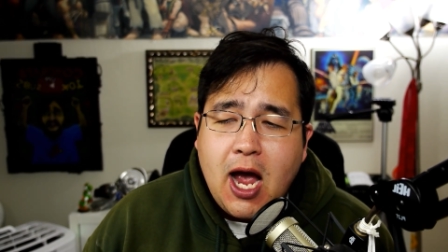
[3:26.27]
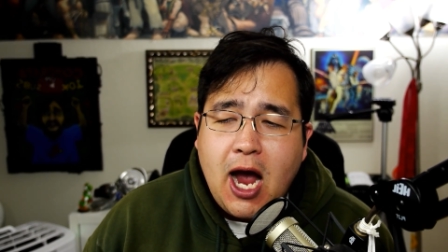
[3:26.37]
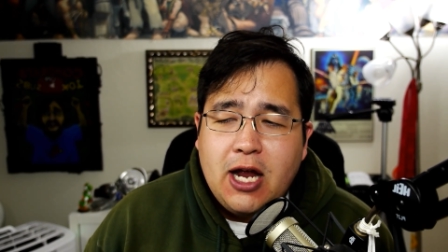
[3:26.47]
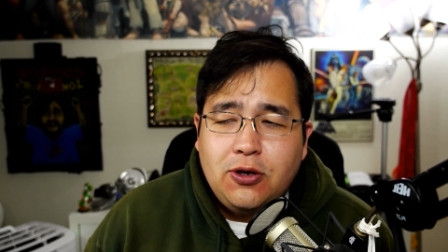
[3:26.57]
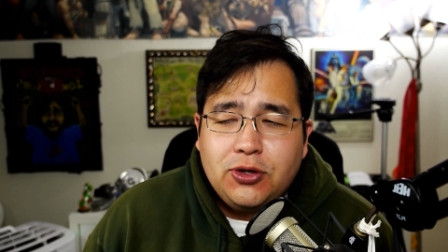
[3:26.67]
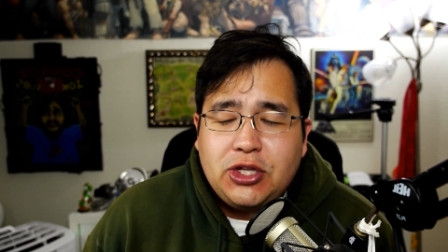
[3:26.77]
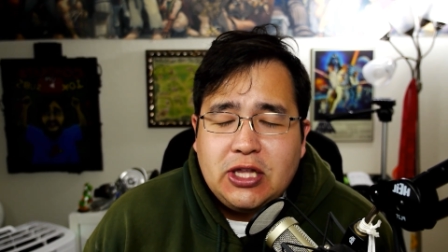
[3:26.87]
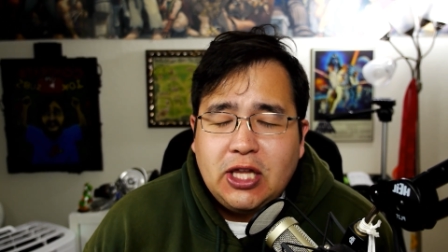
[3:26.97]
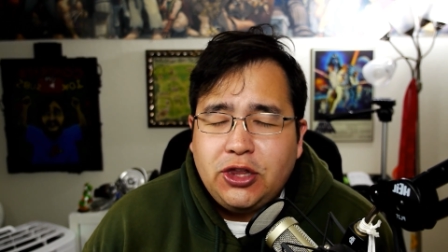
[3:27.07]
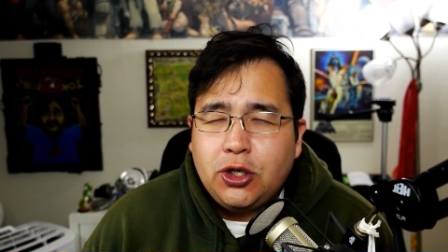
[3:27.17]
I don't
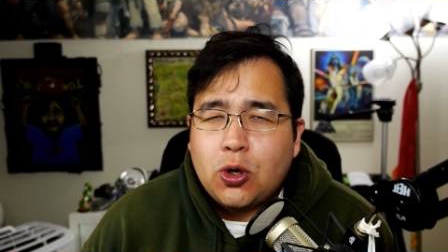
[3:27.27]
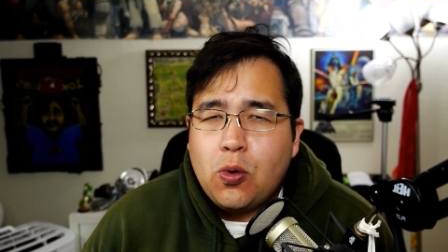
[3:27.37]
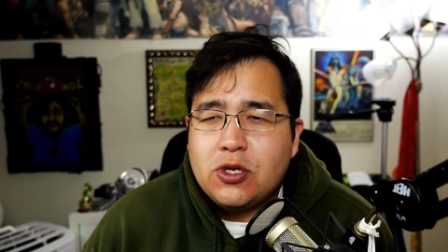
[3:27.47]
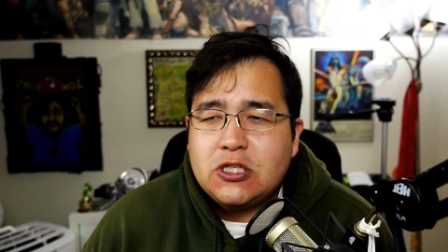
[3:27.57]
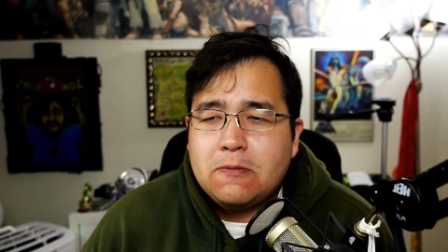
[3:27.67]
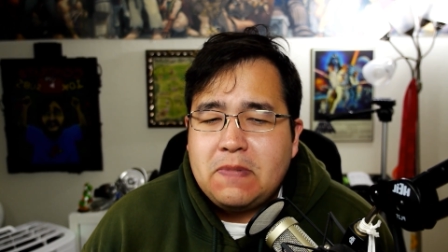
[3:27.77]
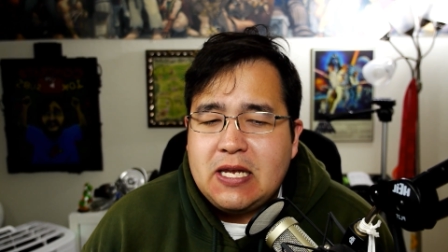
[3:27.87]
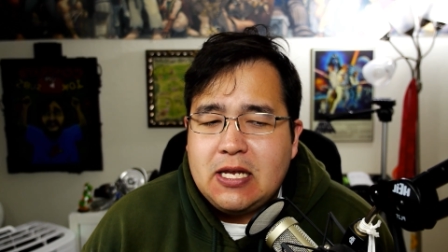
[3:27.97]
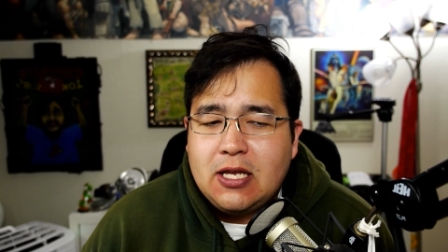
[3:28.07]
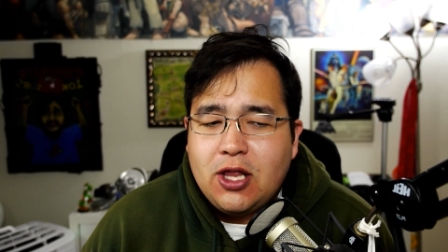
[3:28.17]
think that they're going to
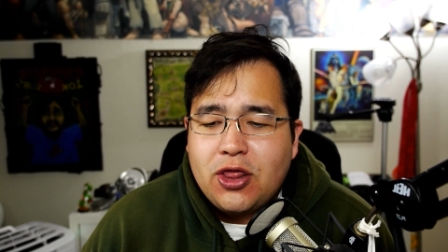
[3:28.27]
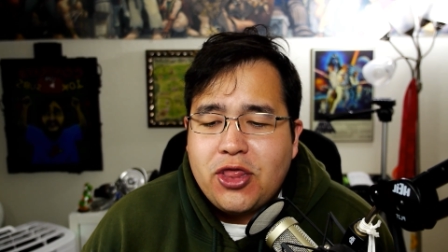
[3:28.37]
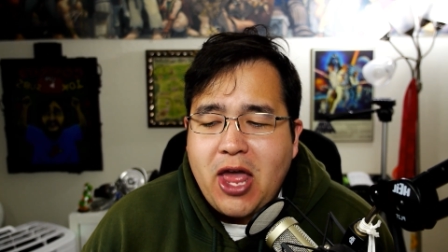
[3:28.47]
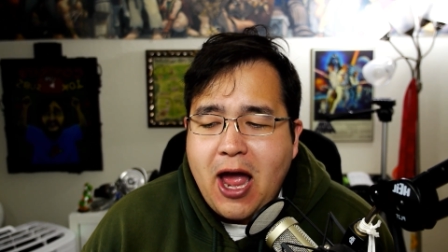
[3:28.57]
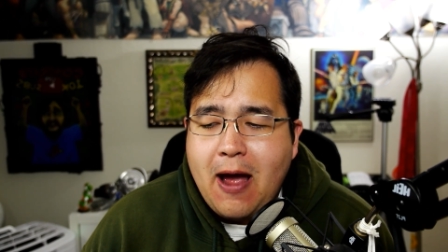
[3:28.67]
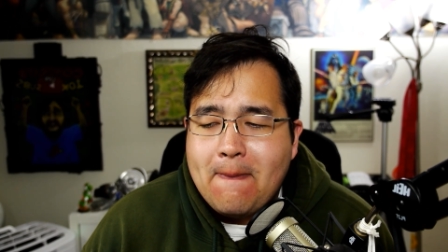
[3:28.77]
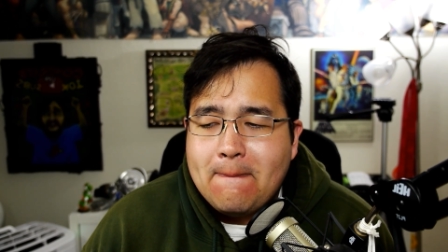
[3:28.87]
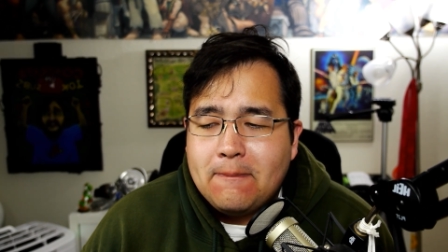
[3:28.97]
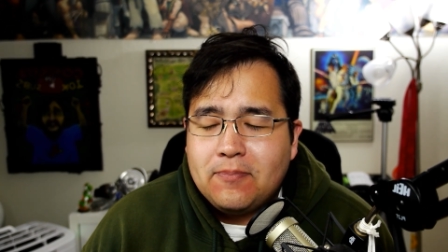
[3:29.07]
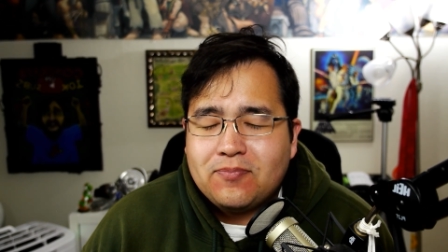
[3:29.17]
be that
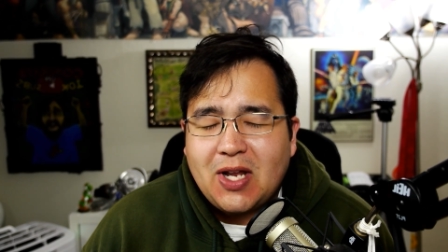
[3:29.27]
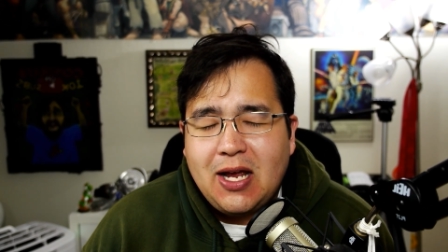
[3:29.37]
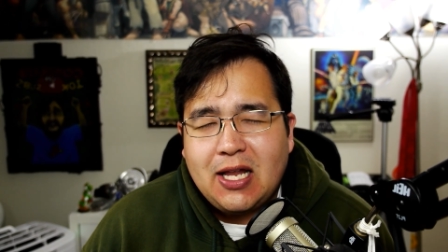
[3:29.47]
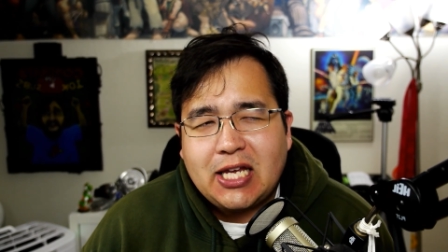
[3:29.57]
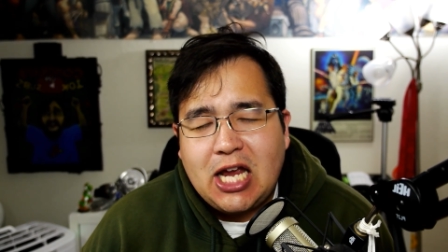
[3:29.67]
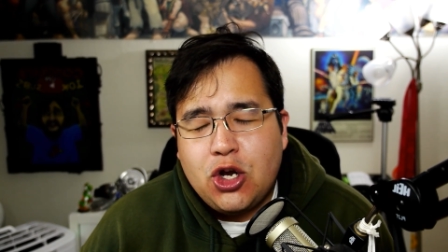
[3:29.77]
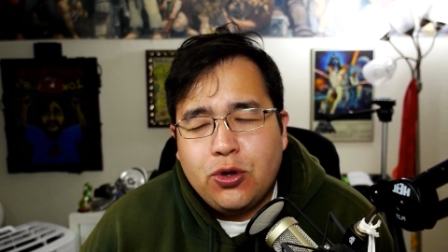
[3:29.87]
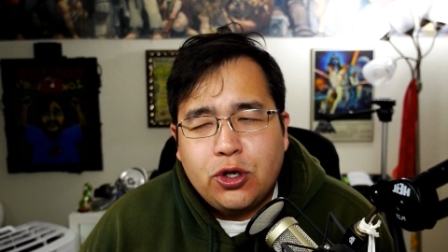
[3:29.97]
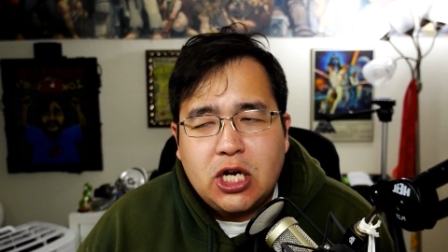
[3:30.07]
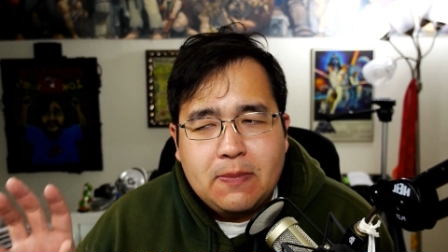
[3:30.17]
like I know
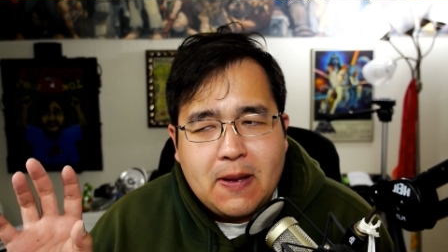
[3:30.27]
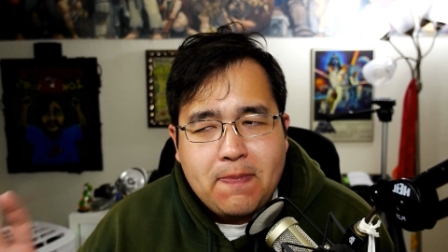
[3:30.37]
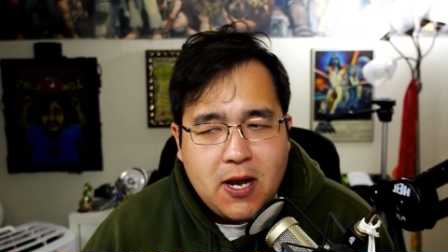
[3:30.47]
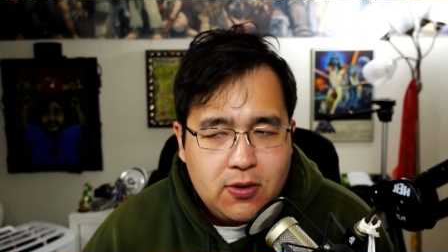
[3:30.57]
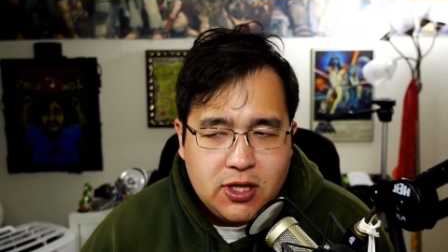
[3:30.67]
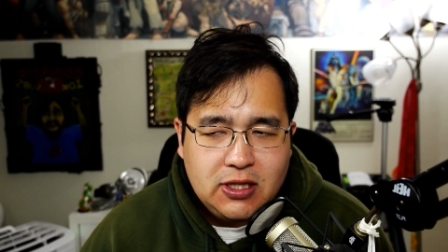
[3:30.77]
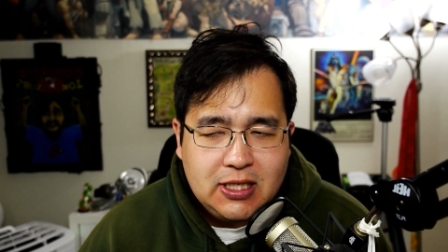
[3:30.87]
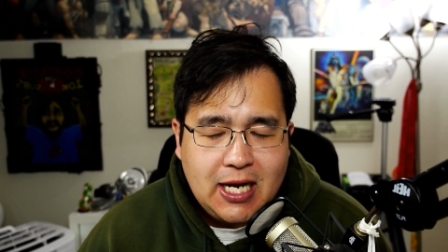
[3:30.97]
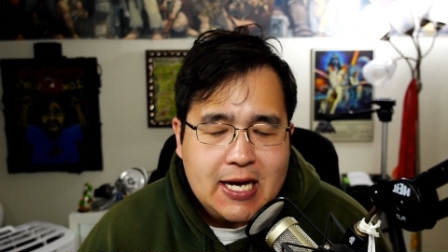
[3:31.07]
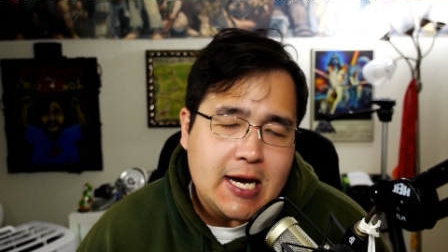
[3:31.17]
they're going to be better than the
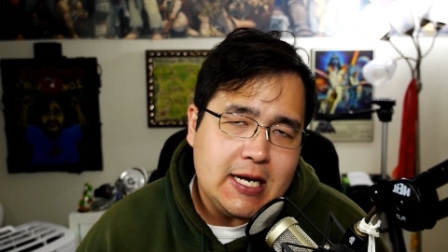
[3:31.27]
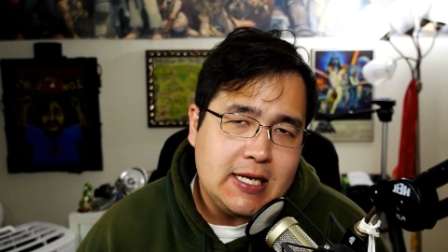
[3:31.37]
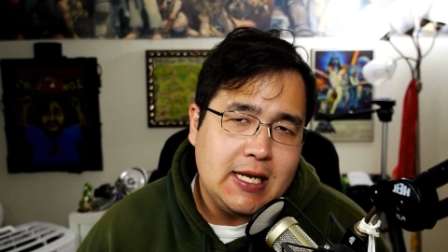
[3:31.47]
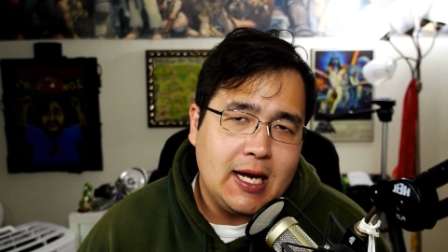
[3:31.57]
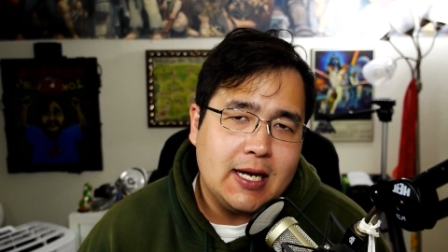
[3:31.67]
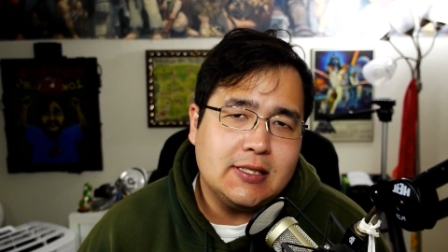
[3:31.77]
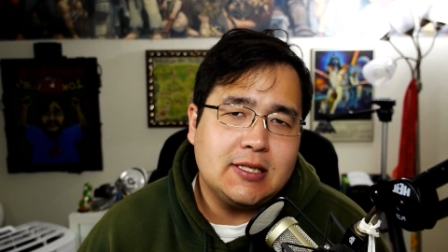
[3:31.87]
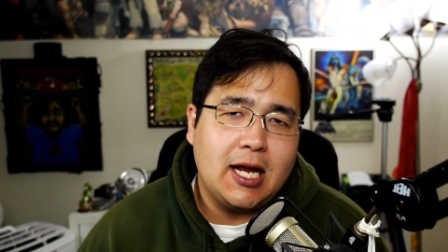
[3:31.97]
980 Ti's.